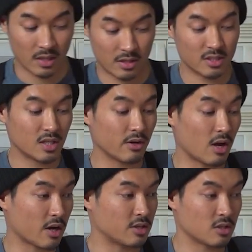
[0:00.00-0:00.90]
This
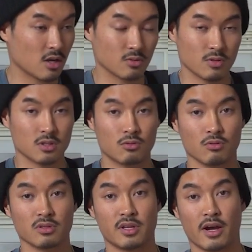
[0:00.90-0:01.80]
teriyaki sauce, once it
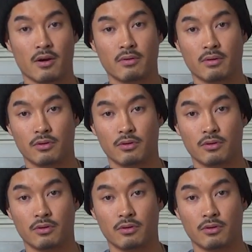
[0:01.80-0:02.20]
cools down,